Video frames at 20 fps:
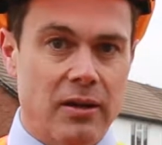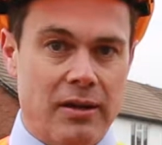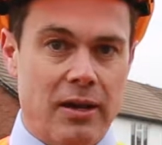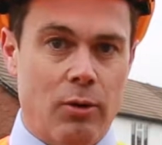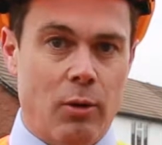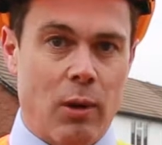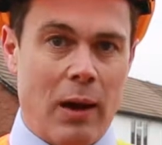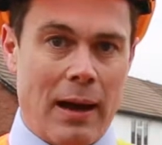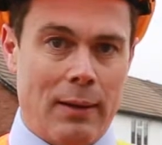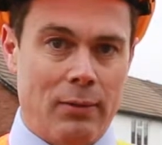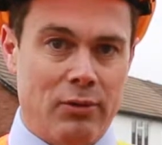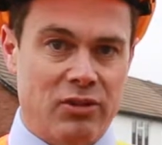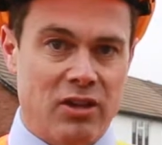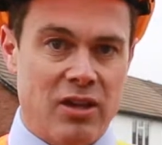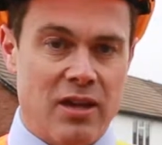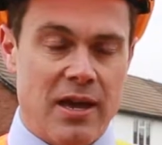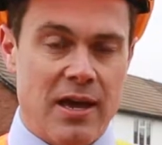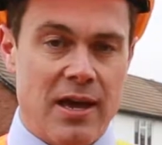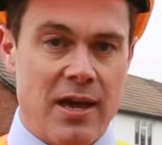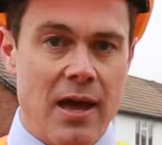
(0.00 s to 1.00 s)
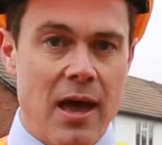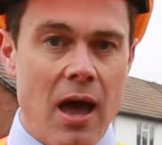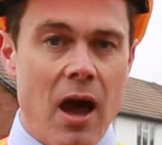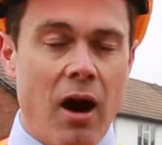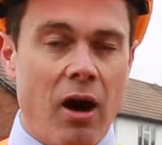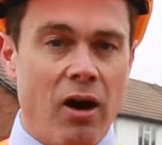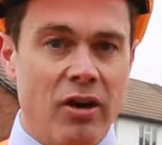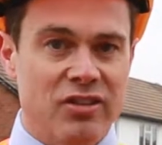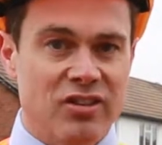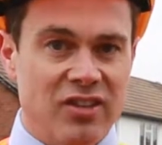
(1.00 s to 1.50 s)
kilowatt hours a year.
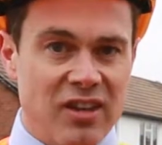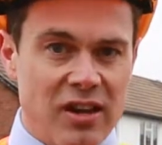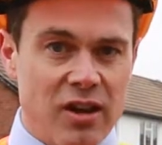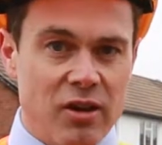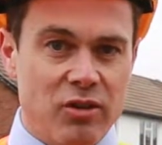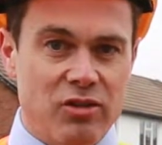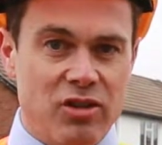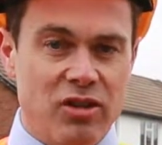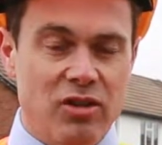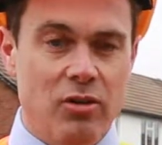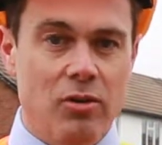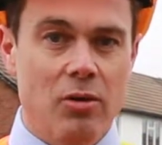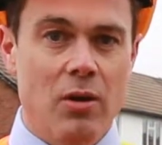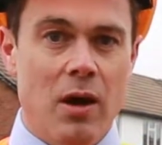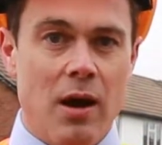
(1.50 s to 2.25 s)
Our CO2